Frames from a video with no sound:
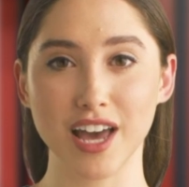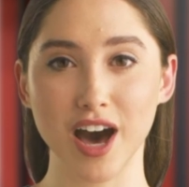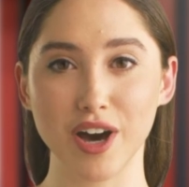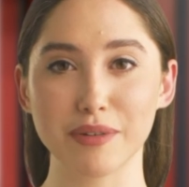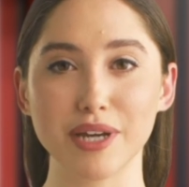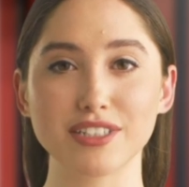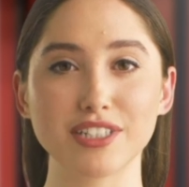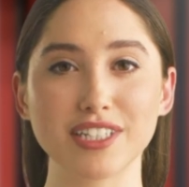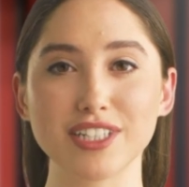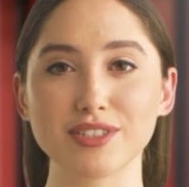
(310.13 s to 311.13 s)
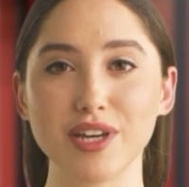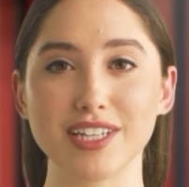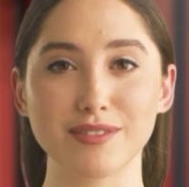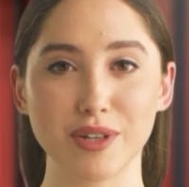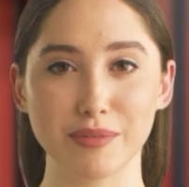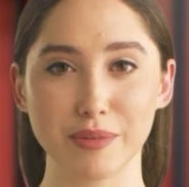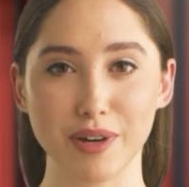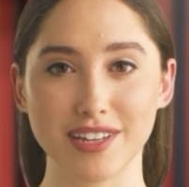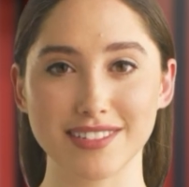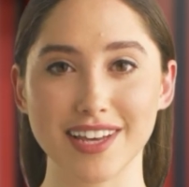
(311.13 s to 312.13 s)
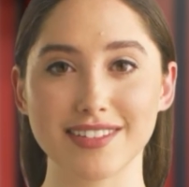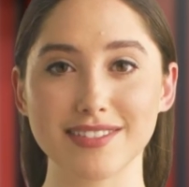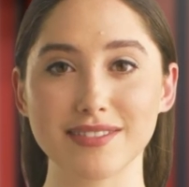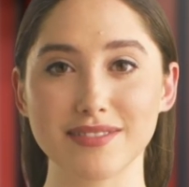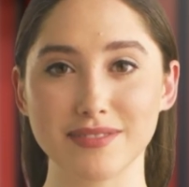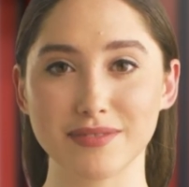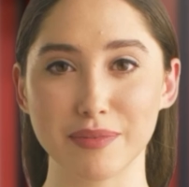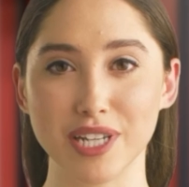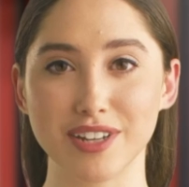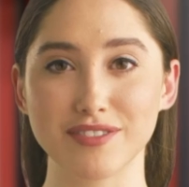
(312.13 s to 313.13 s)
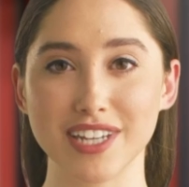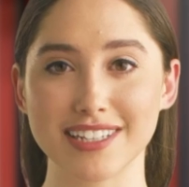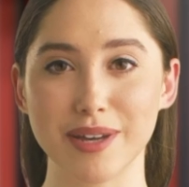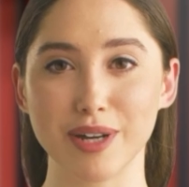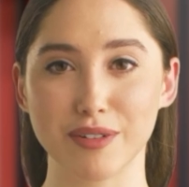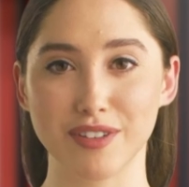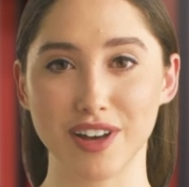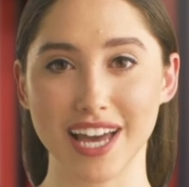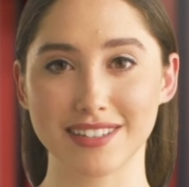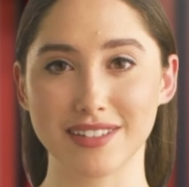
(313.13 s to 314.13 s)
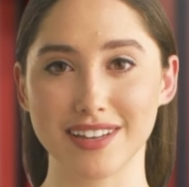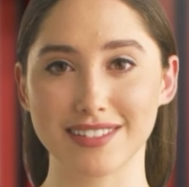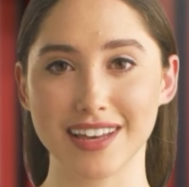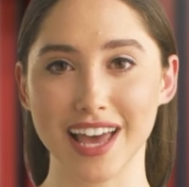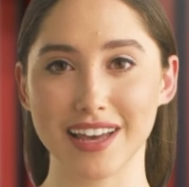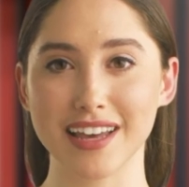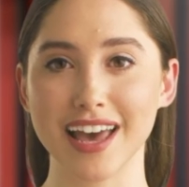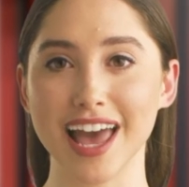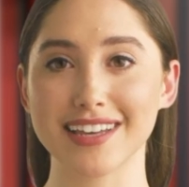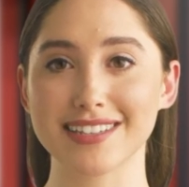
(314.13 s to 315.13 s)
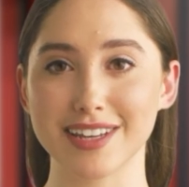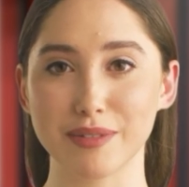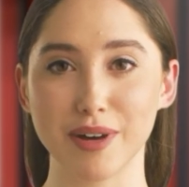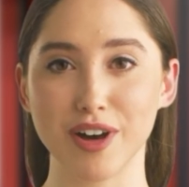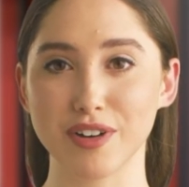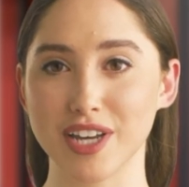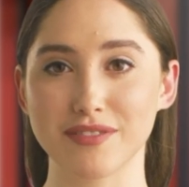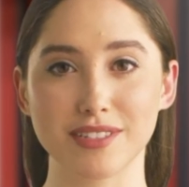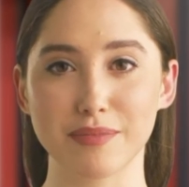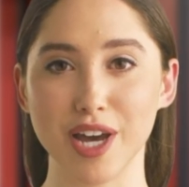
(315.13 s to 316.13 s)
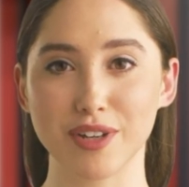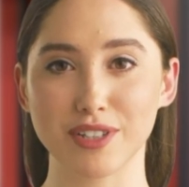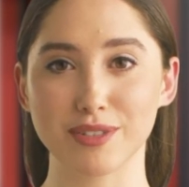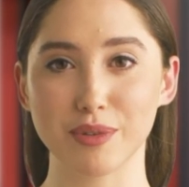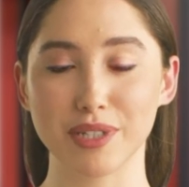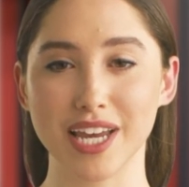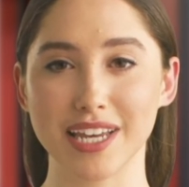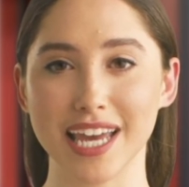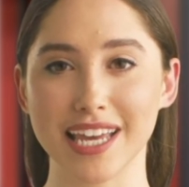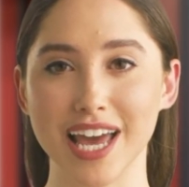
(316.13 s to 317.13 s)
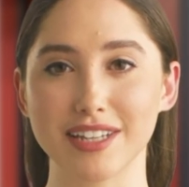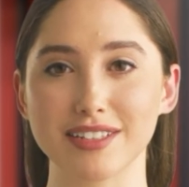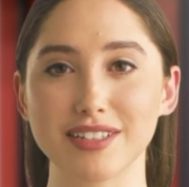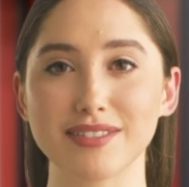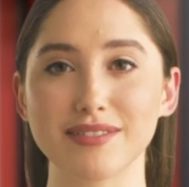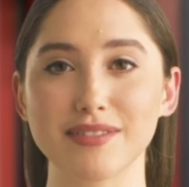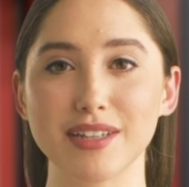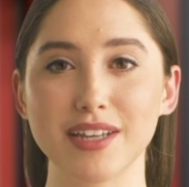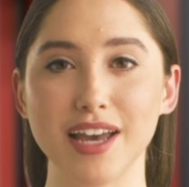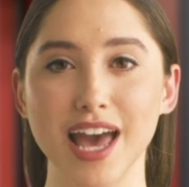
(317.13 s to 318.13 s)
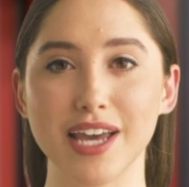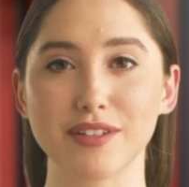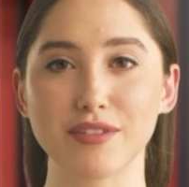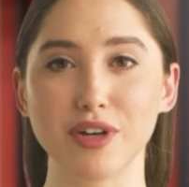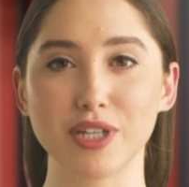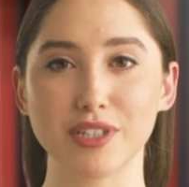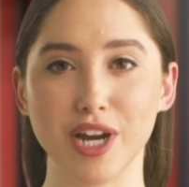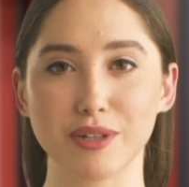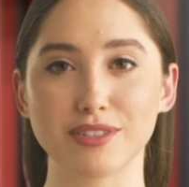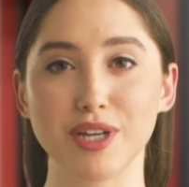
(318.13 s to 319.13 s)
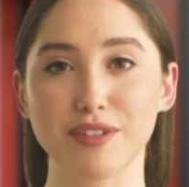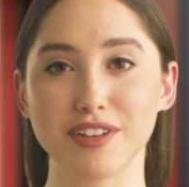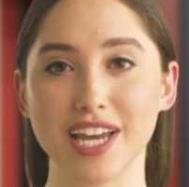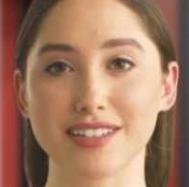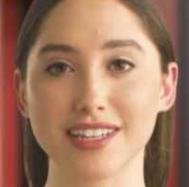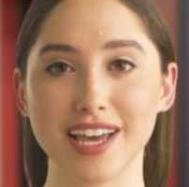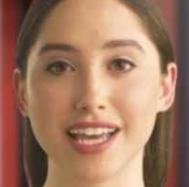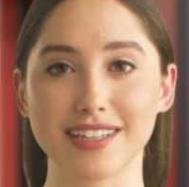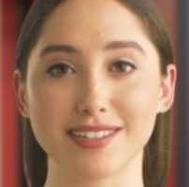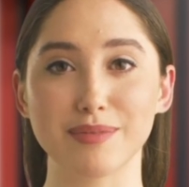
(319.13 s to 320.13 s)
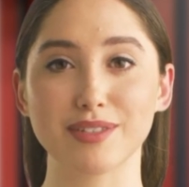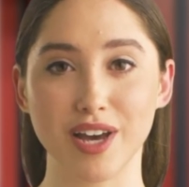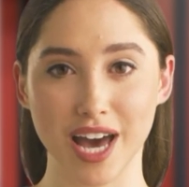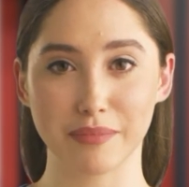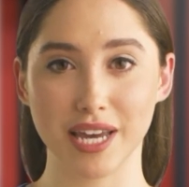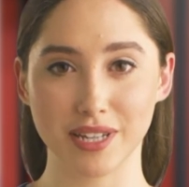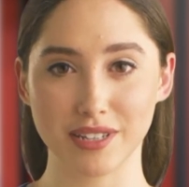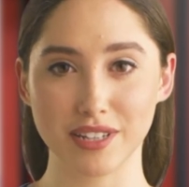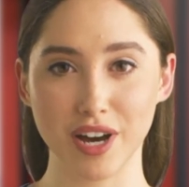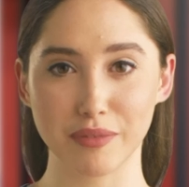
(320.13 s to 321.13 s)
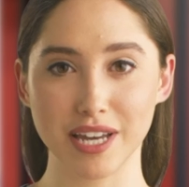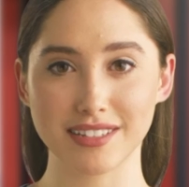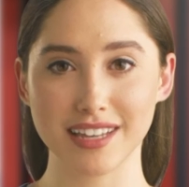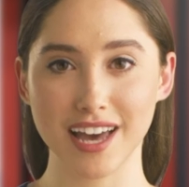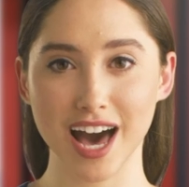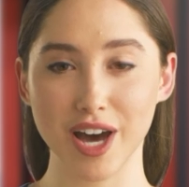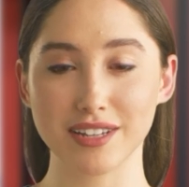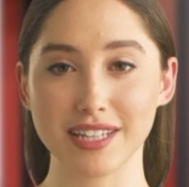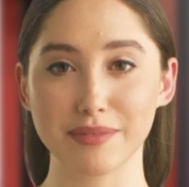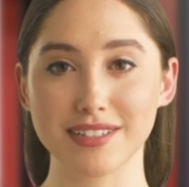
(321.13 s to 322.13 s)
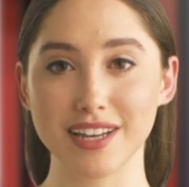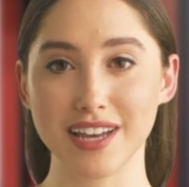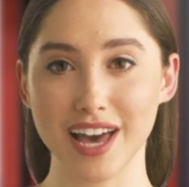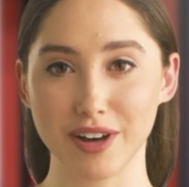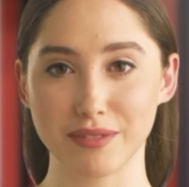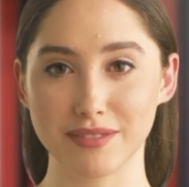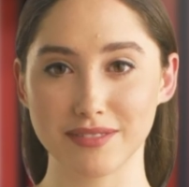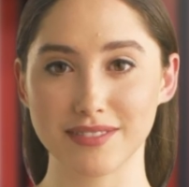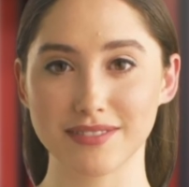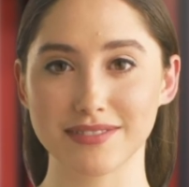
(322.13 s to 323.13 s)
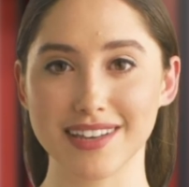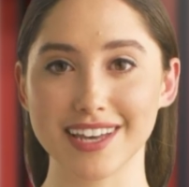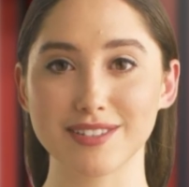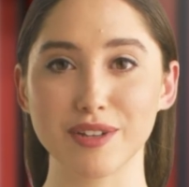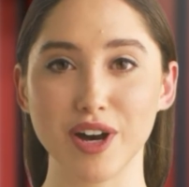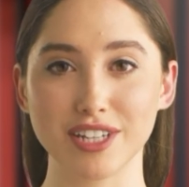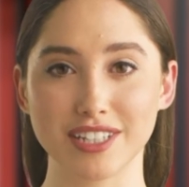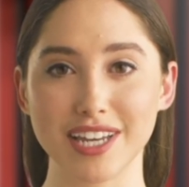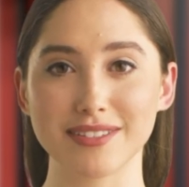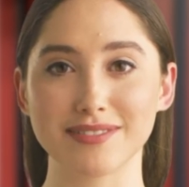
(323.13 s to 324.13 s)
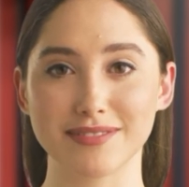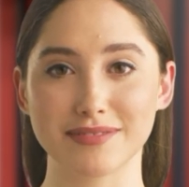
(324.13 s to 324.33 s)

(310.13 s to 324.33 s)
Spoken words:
Automation can transform the process. Book a free demo with our experts today and see the power of Ispirer Toolkit in action. And before you go, don't forget to like, subscribe, and leave a comment. Our team is here to help. Thanks for watching.